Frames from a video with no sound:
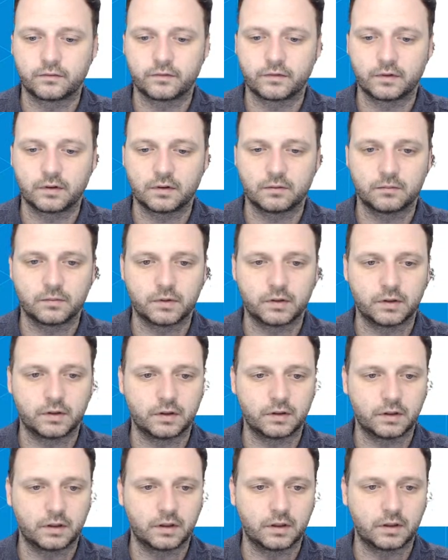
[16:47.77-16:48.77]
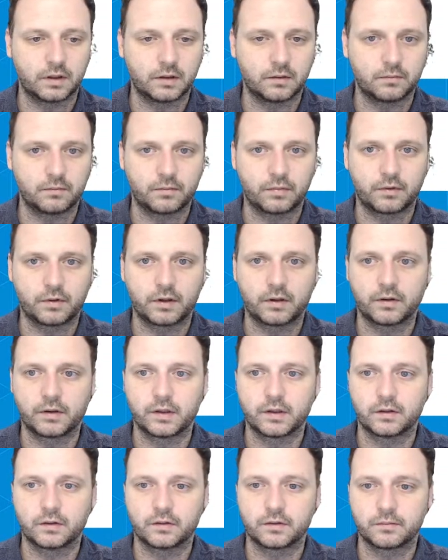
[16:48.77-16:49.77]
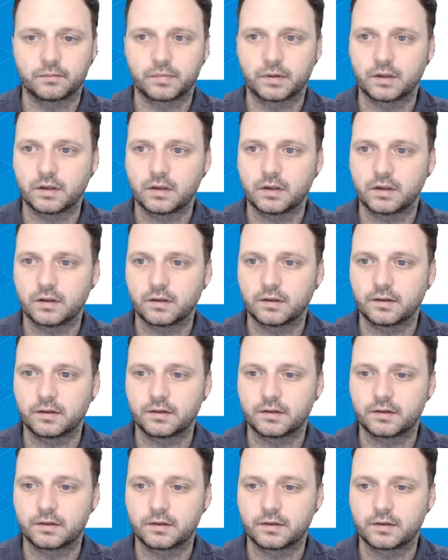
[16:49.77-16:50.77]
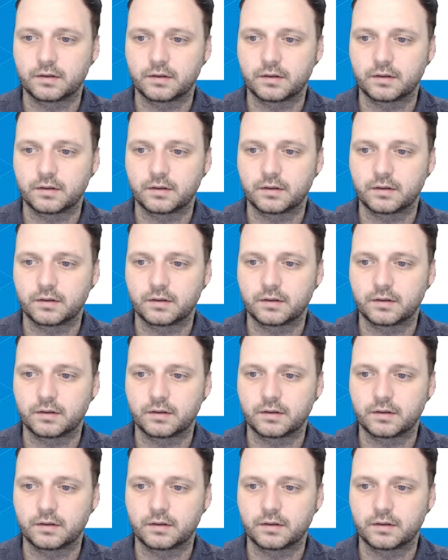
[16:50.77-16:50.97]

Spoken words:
Veltman, and then Brownhill to Barnes.